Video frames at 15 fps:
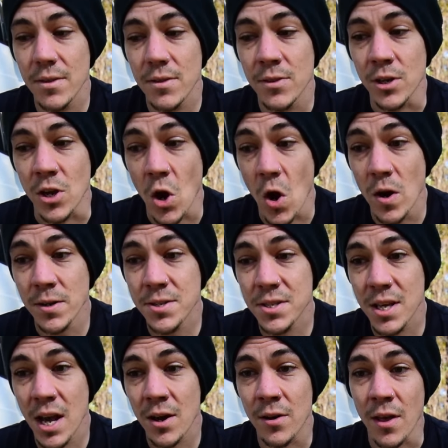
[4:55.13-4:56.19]
The cons of
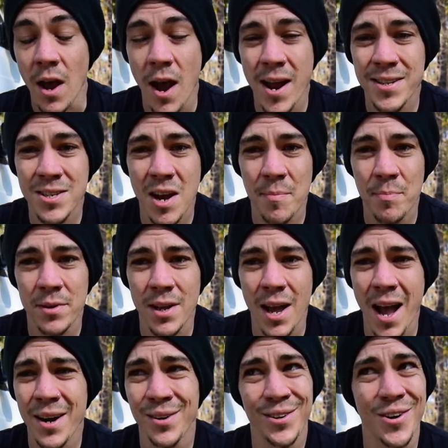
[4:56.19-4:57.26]
that are the high top.
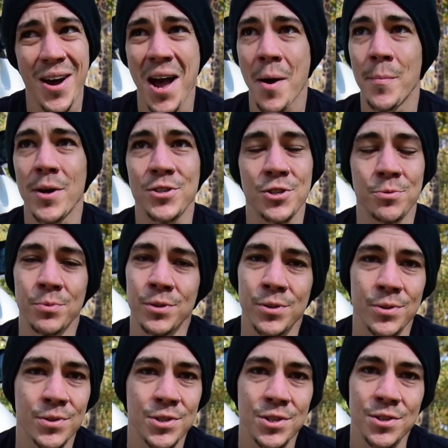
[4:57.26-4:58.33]
I don't know how much it
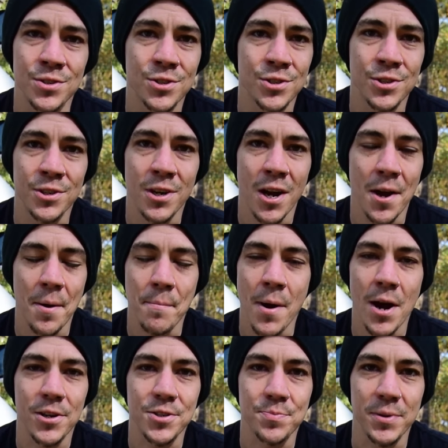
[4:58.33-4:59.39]
reduces your
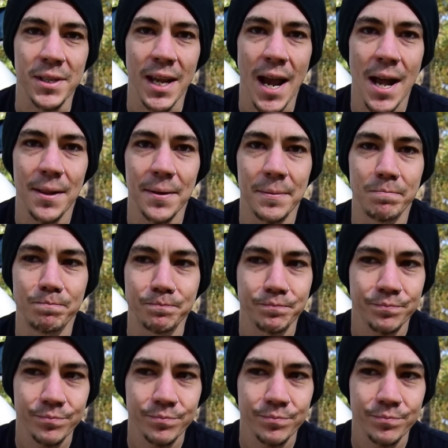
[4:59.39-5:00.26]
miles per gallon.